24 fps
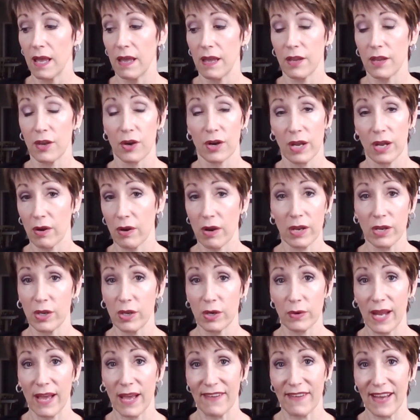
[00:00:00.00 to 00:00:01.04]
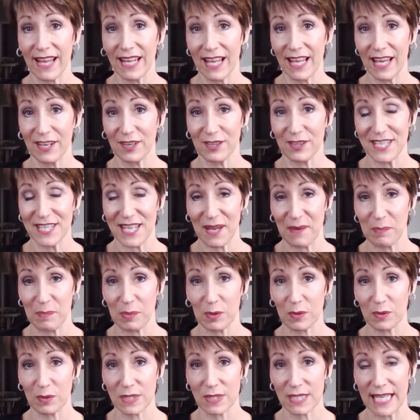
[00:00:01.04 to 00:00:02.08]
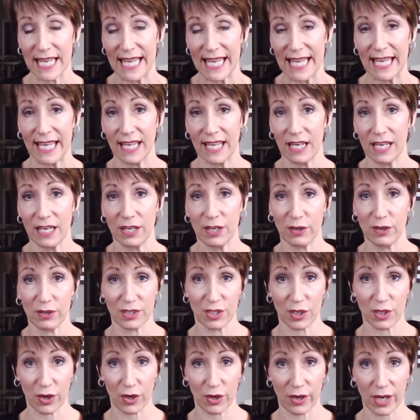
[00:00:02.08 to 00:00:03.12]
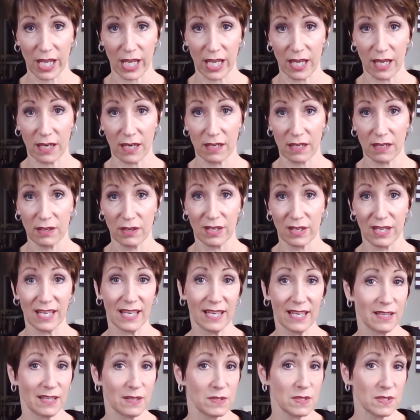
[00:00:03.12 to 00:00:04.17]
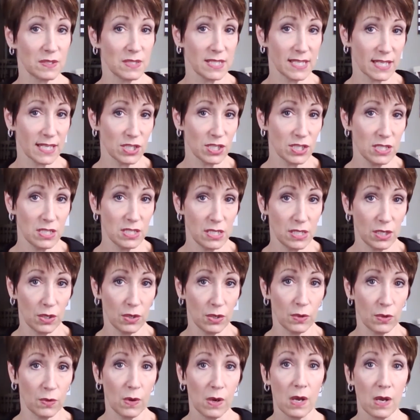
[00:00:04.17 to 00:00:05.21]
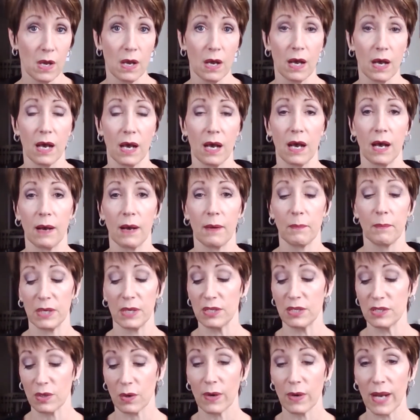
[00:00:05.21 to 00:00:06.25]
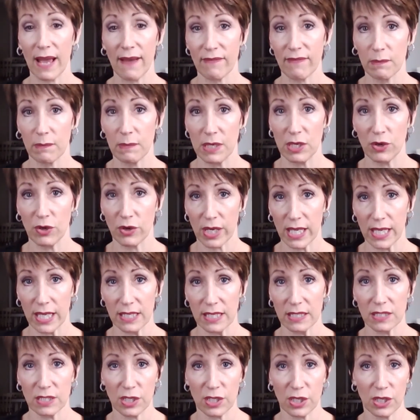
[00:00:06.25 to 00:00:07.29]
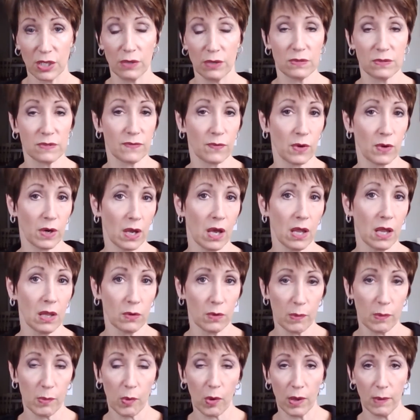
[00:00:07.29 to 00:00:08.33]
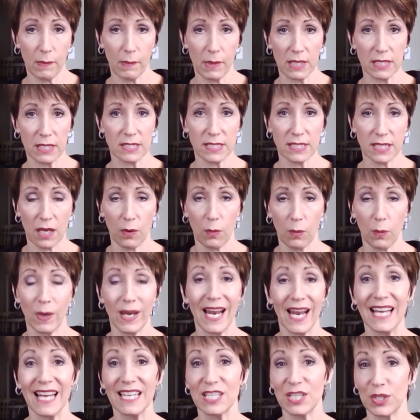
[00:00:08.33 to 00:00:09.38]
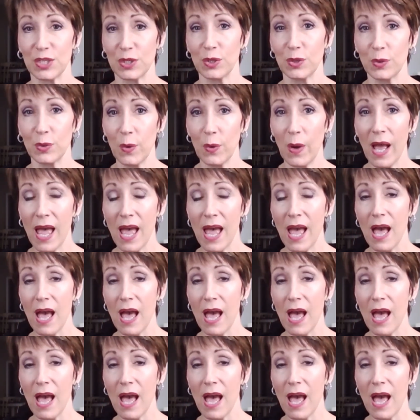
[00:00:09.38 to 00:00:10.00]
You don't have eyeliner samples in your starter kit. You can get those on section 2, but you don't have them in your kit to use for a color appointment. So when I do